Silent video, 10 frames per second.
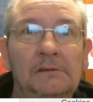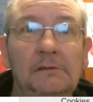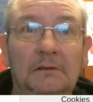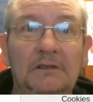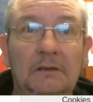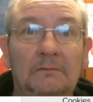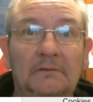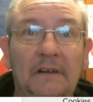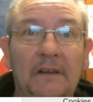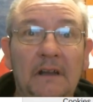So there
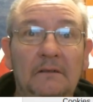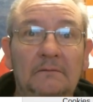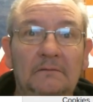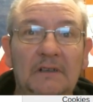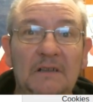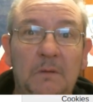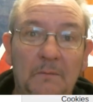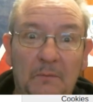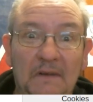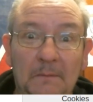you go. That's probably
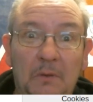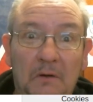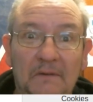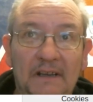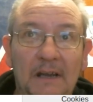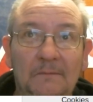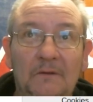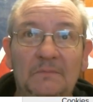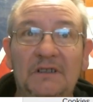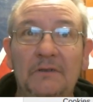where the pottery came from.
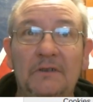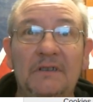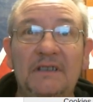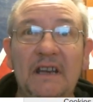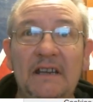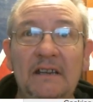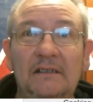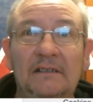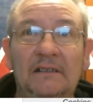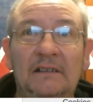So you can see
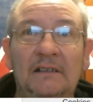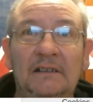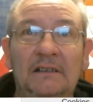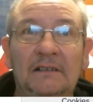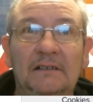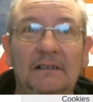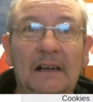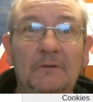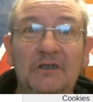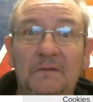that
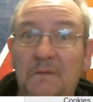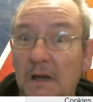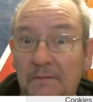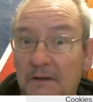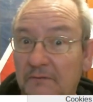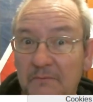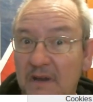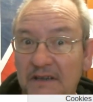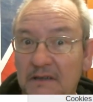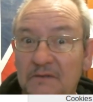was just 500
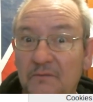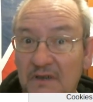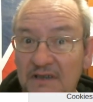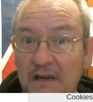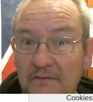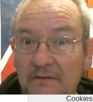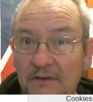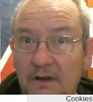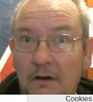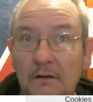metres from the centre of the dot.